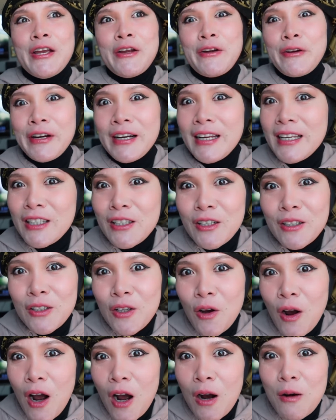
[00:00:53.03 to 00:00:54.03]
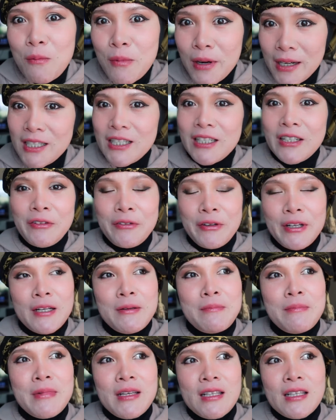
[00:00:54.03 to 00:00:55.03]
You really don't know how much it
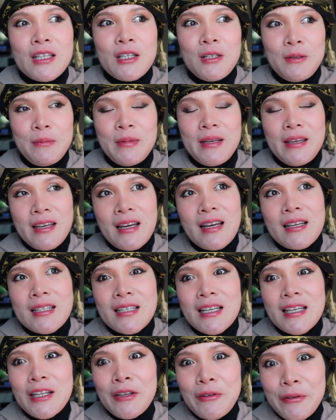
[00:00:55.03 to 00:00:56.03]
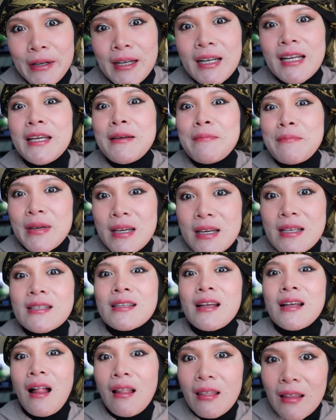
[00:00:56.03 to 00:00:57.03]
really means to me. Yes, it really
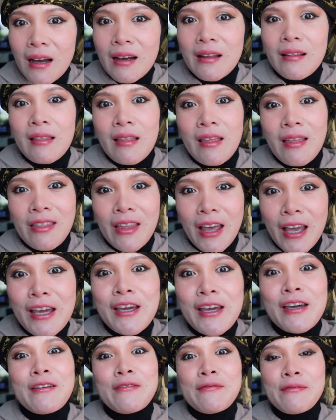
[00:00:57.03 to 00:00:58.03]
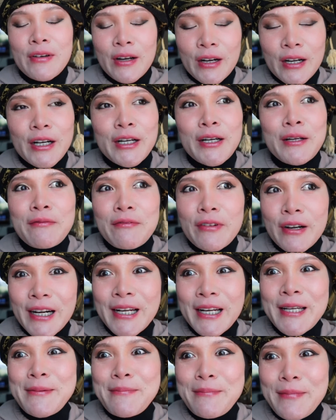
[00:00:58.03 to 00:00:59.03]
means a lot. Thank you very,
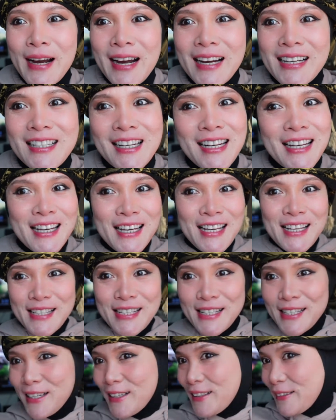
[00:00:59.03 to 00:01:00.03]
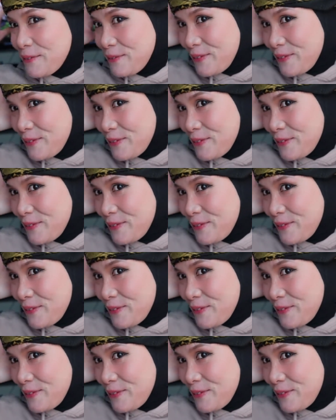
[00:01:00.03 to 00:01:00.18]
very much. So